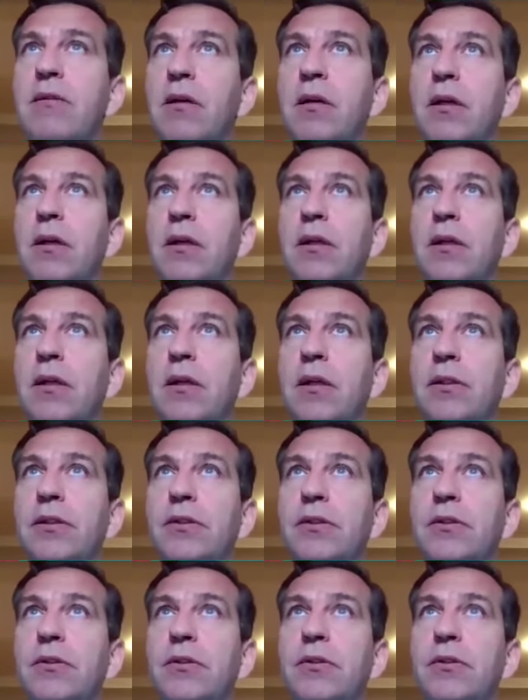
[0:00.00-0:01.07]
to uh,
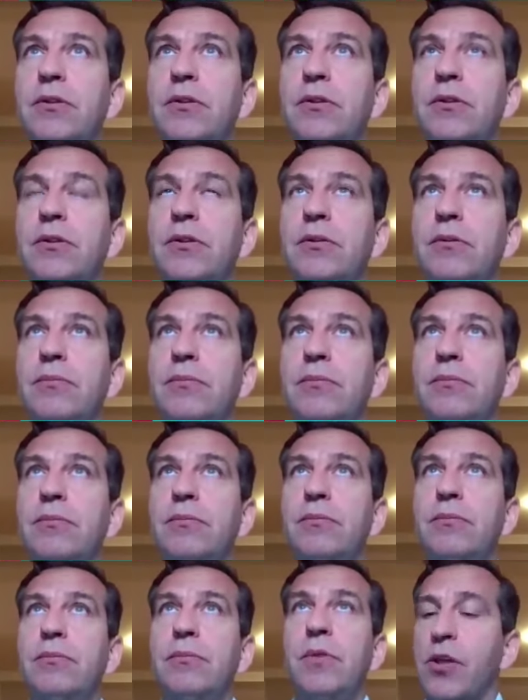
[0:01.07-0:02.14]

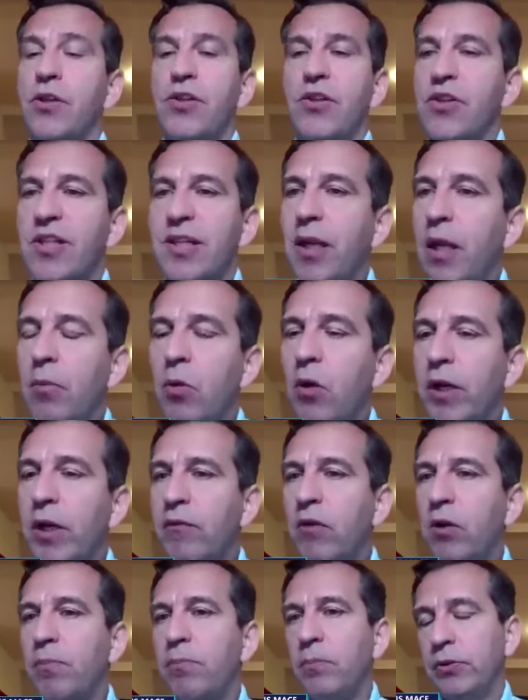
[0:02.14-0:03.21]
the sustainable
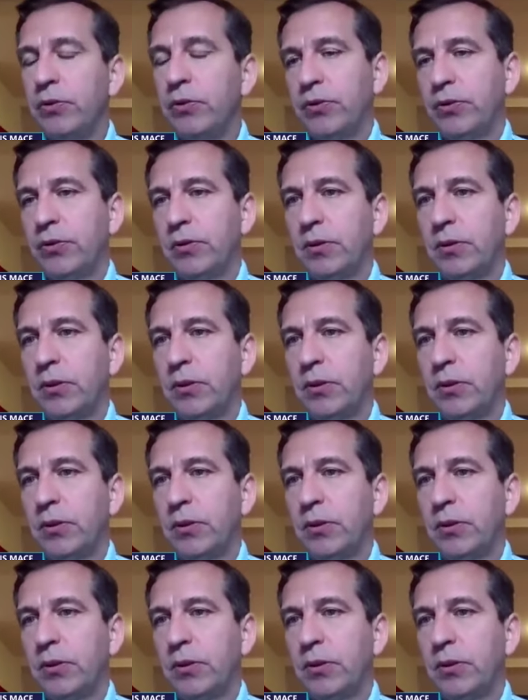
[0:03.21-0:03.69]
development.